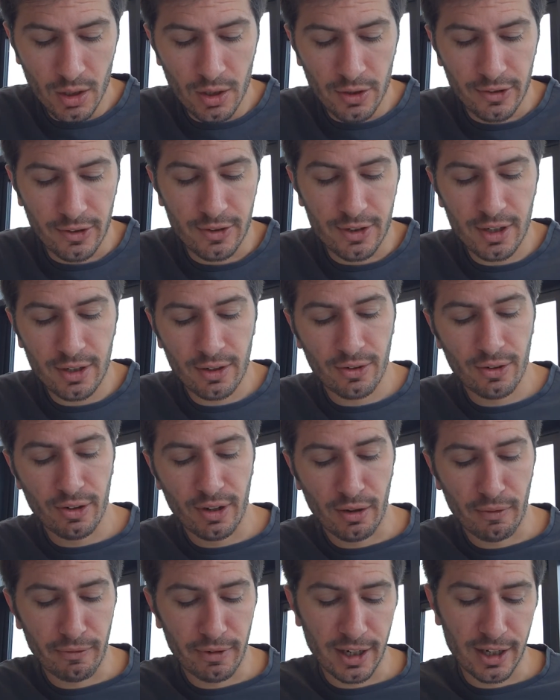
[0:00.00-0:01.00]
So jigsaw
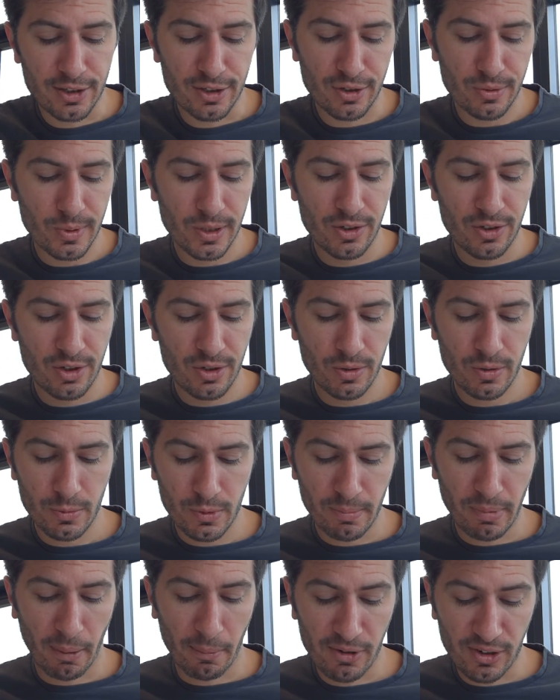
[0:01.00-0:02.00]
identification is when two or
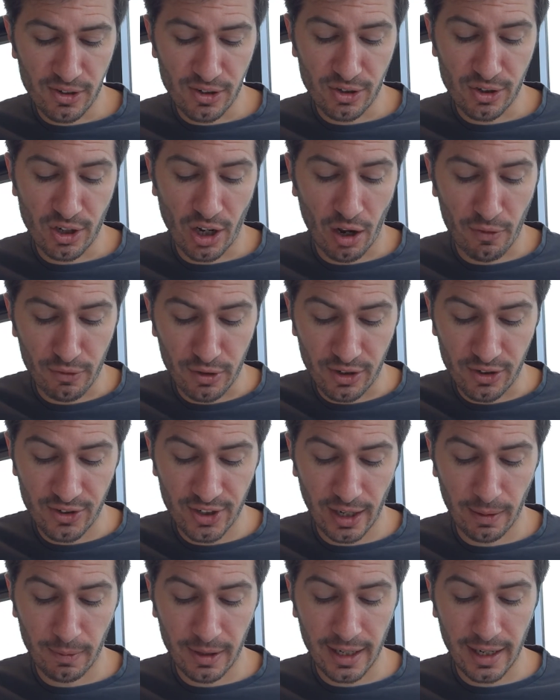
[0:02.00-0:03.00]
more publishers cover the
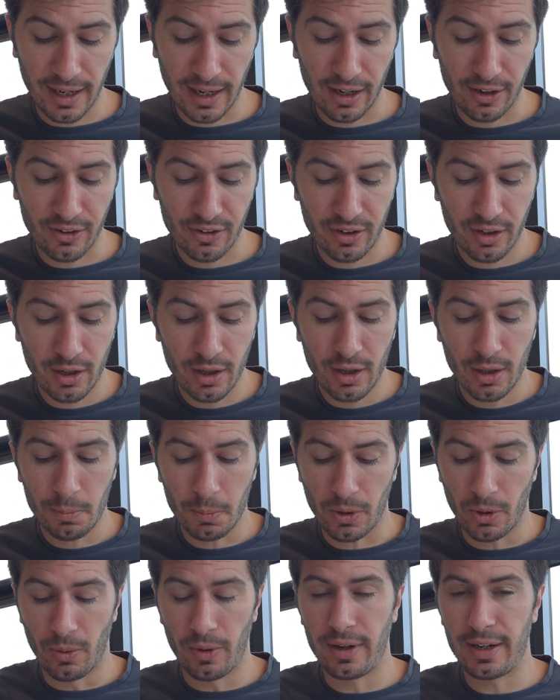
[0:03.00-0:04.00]
same case,
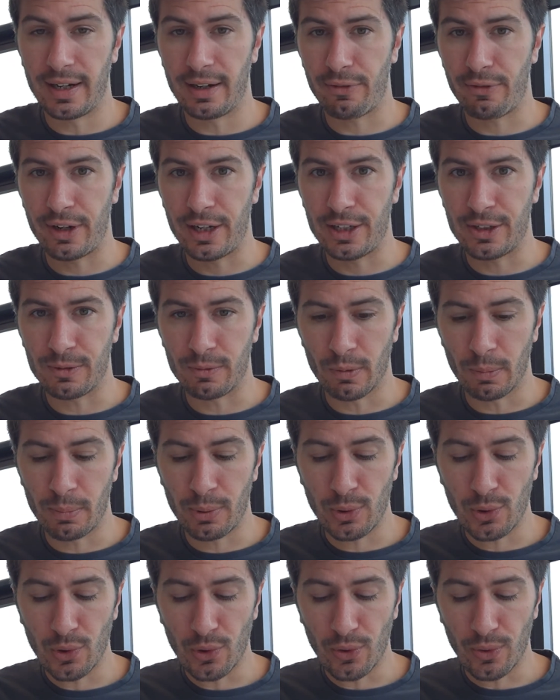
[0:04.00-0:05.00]
but if each
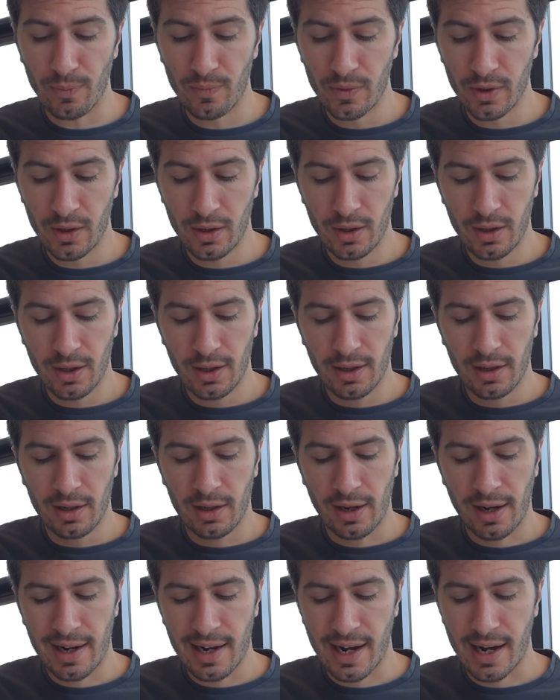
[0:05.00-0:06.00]
report
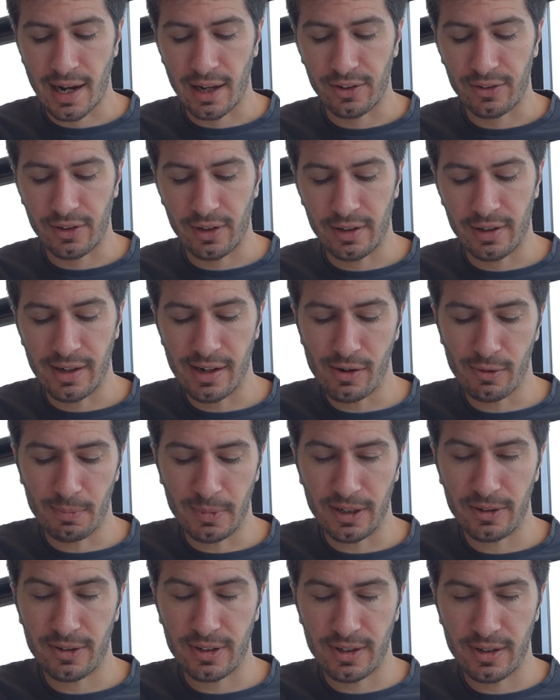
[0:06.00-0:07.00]
has a little
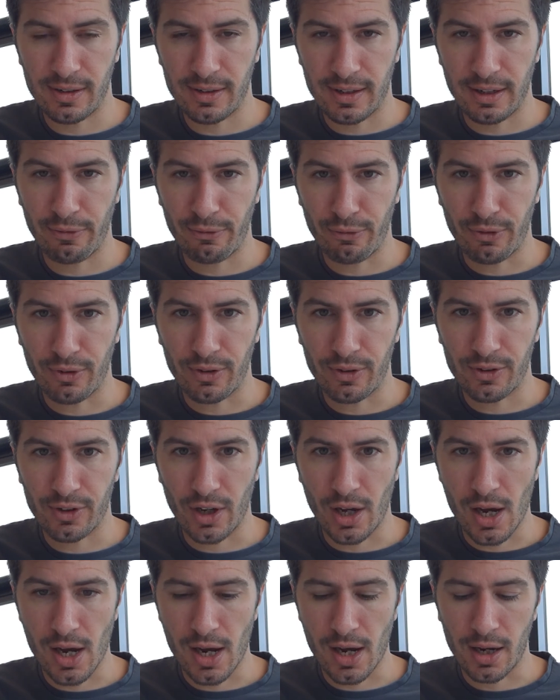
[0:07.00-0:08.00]
bit different
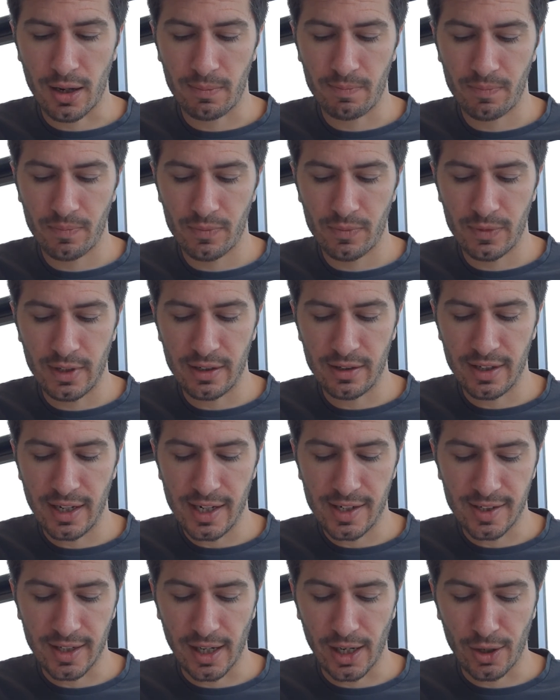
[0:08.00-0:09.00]

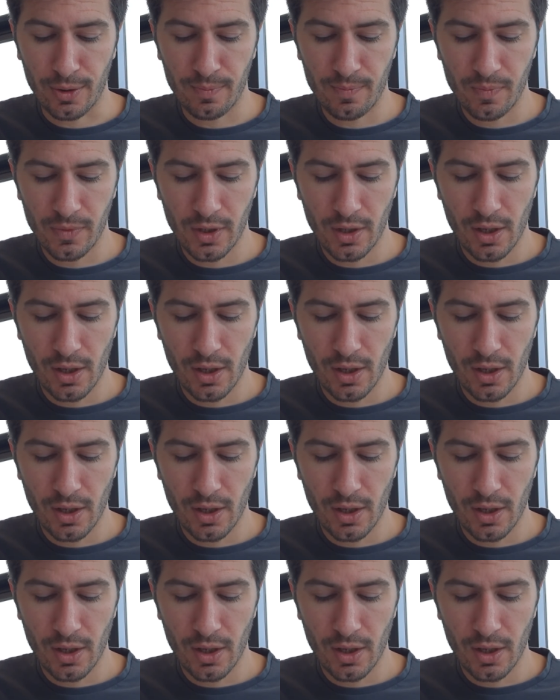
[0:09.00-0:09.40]
detail,